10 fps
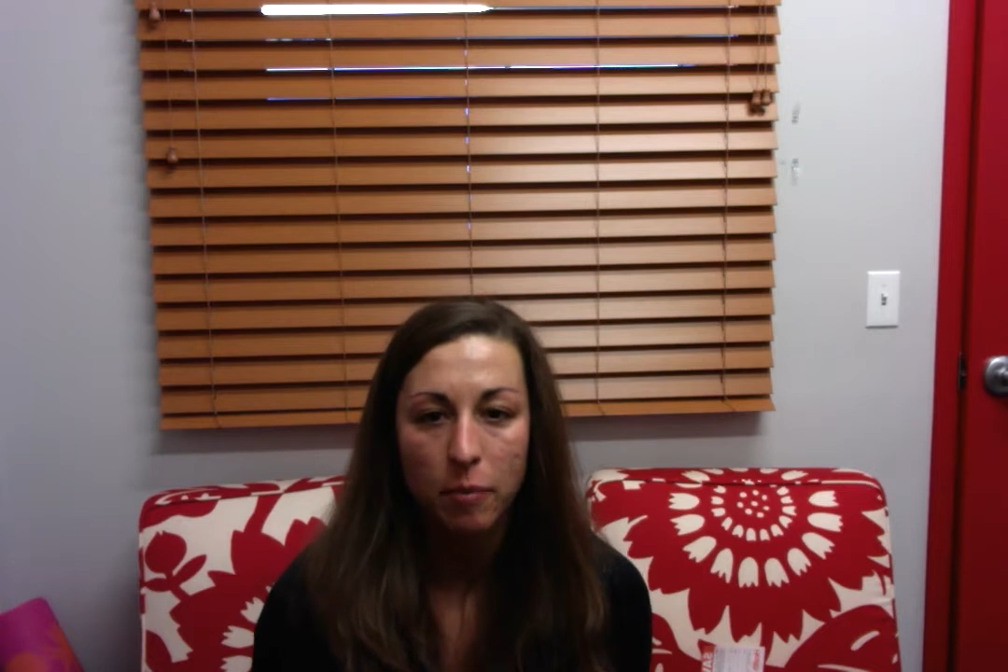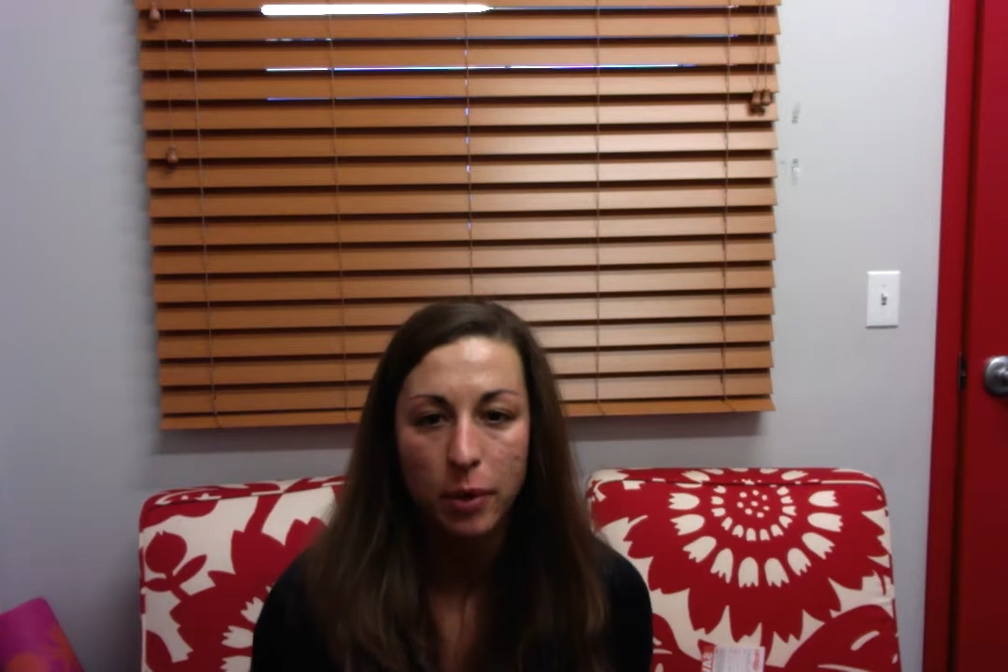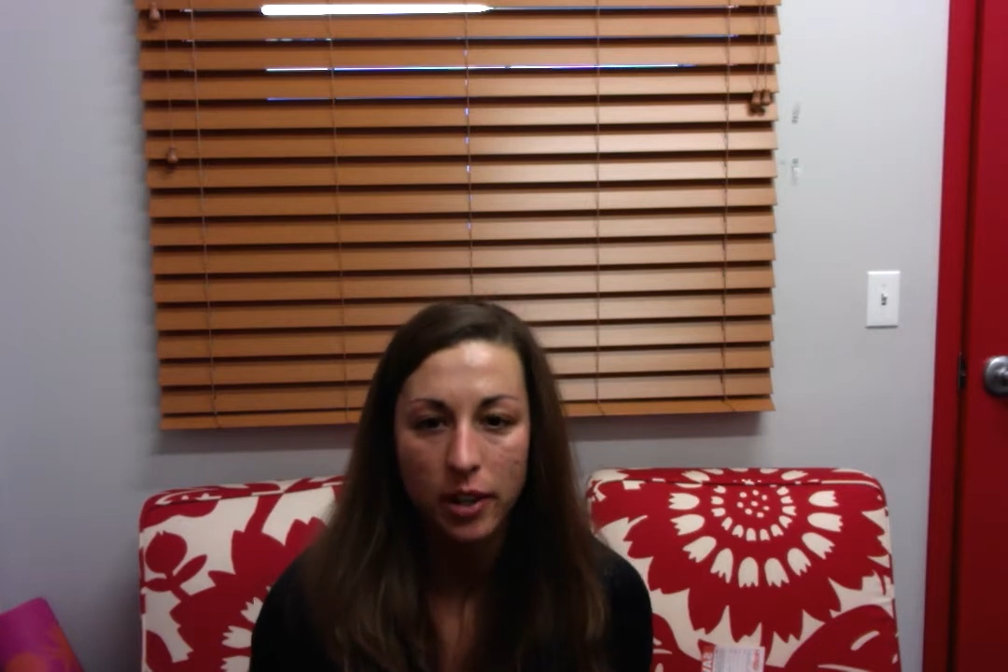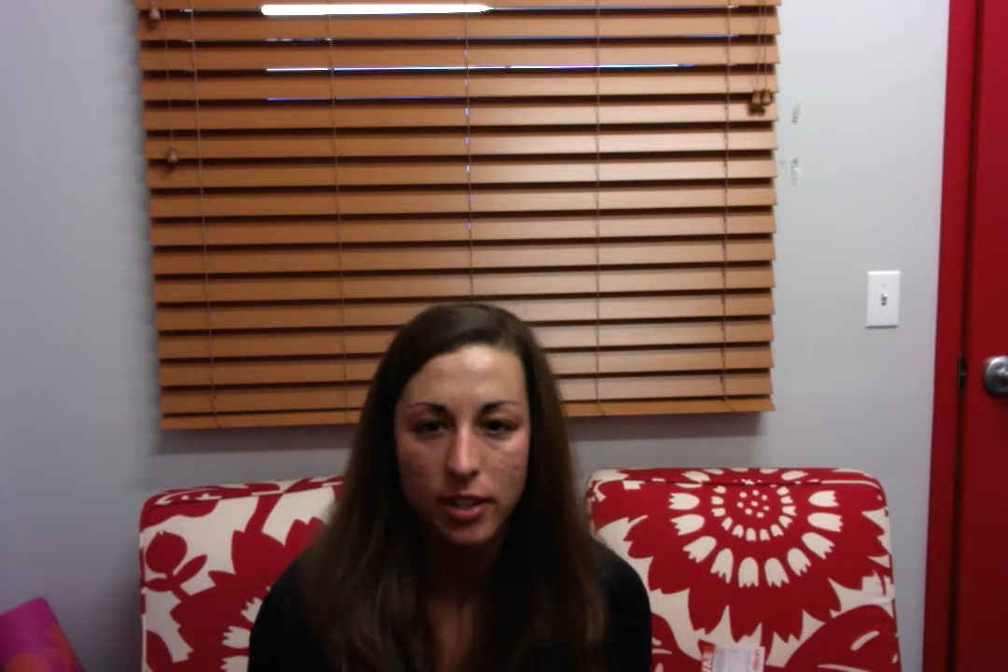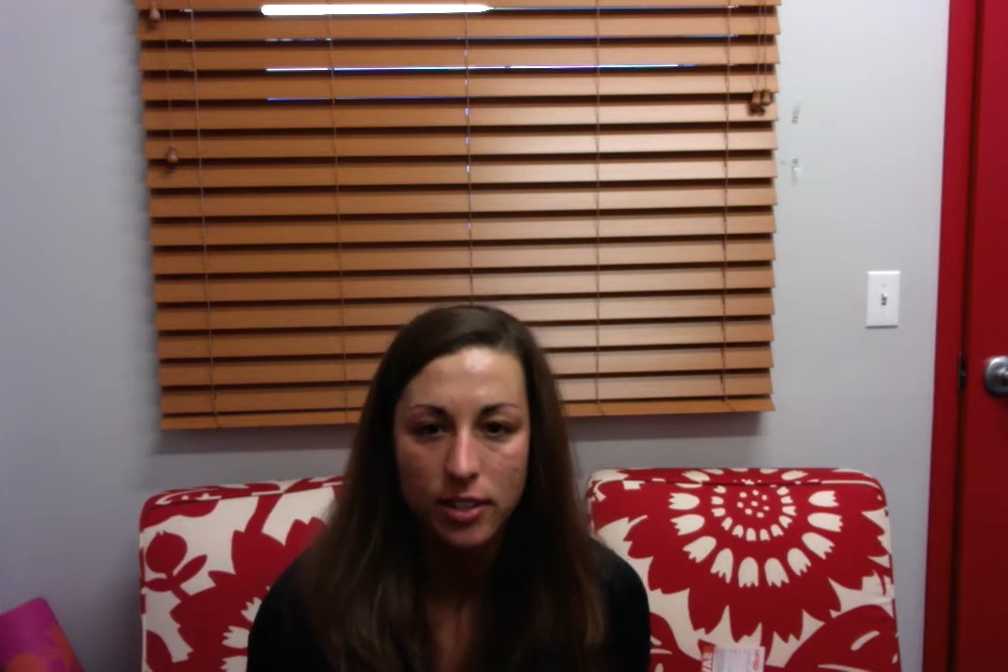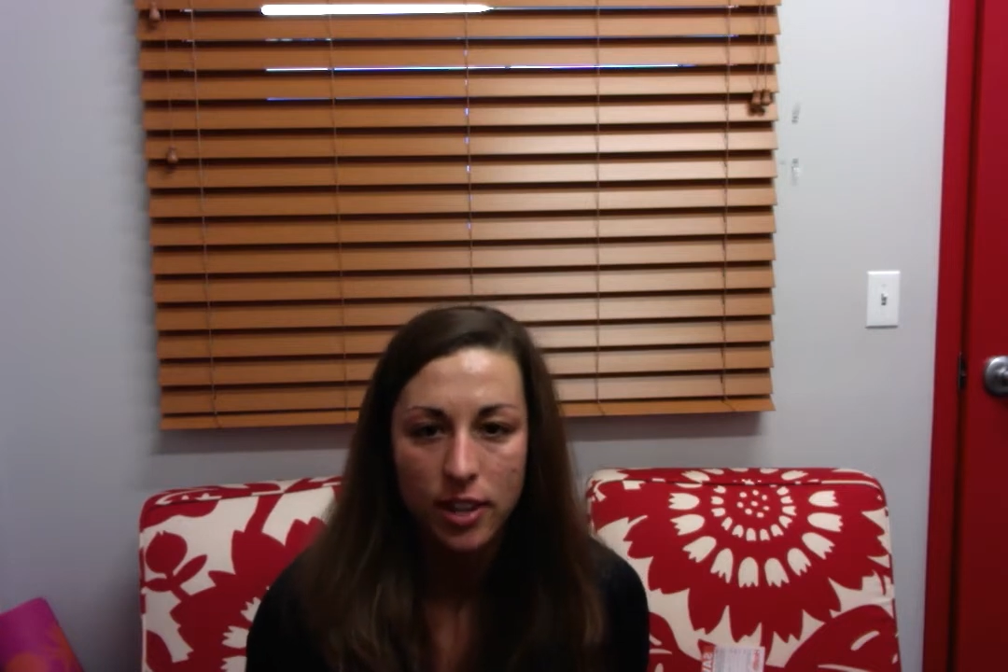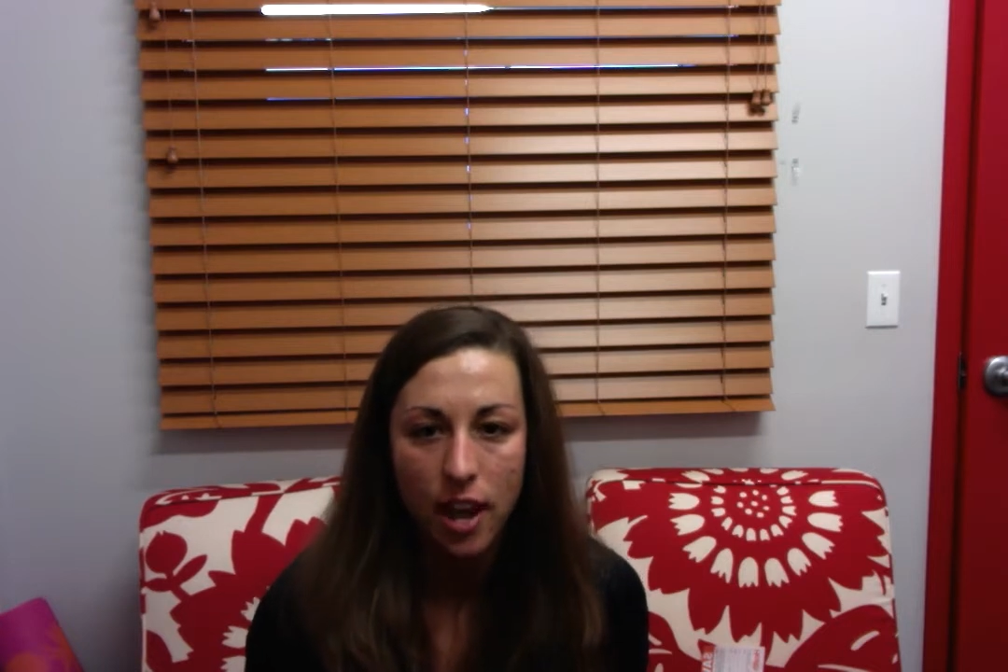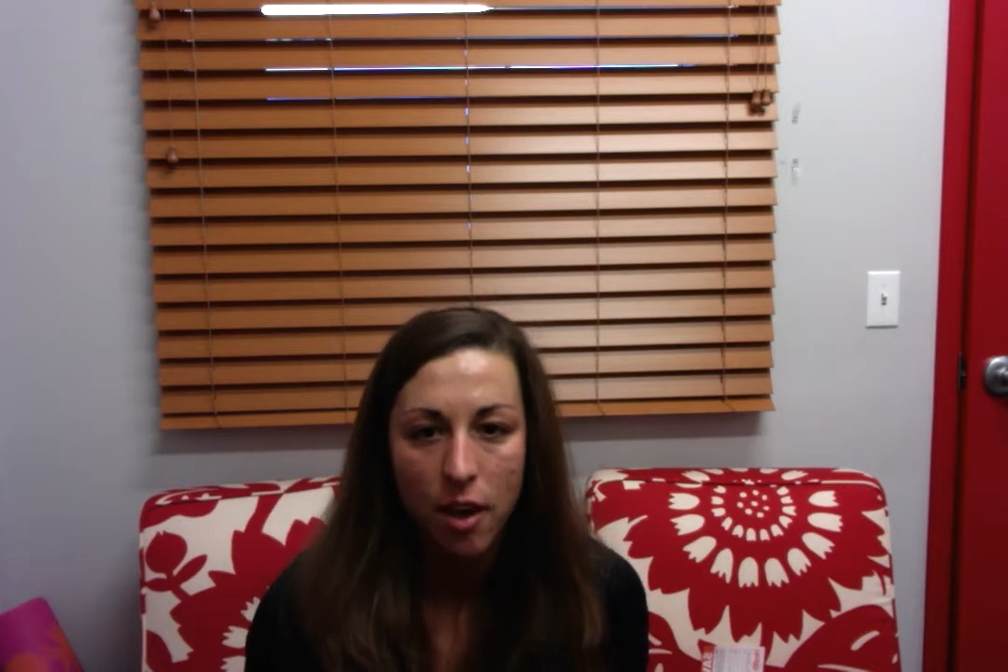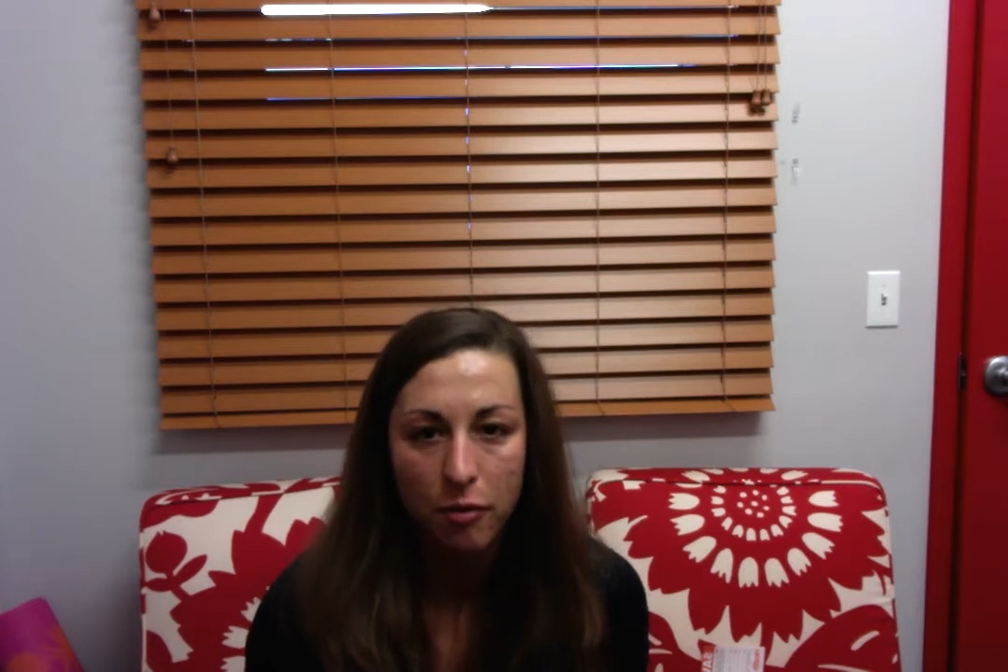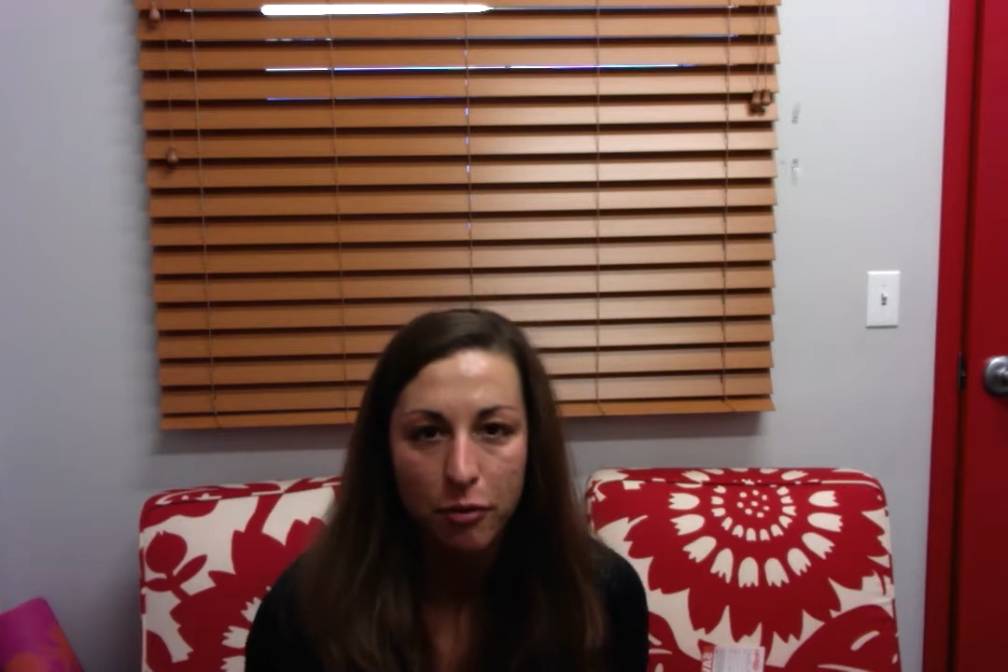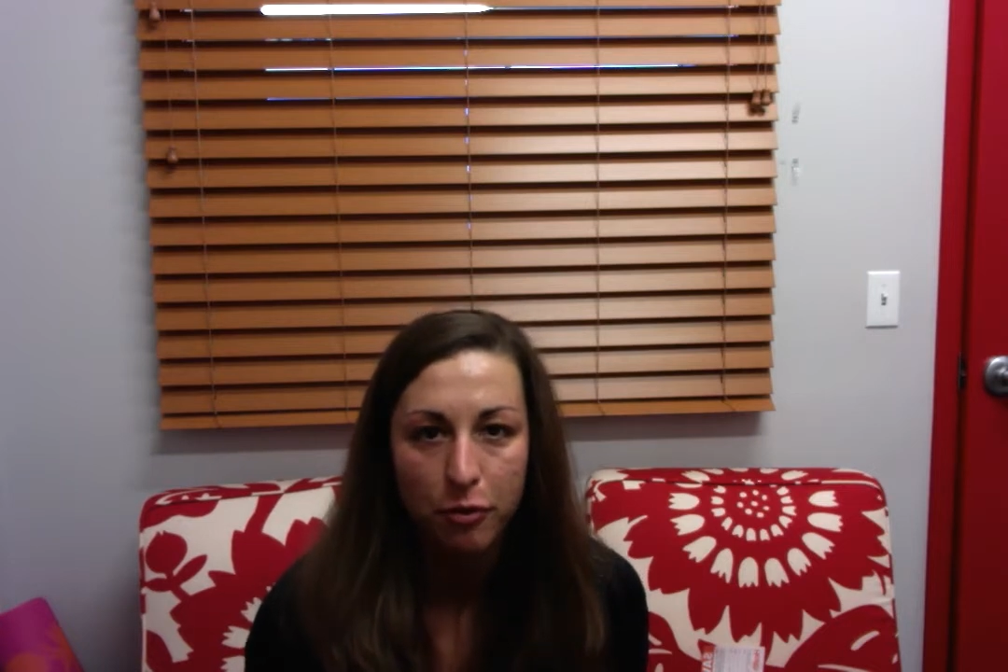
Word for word: been at SNAP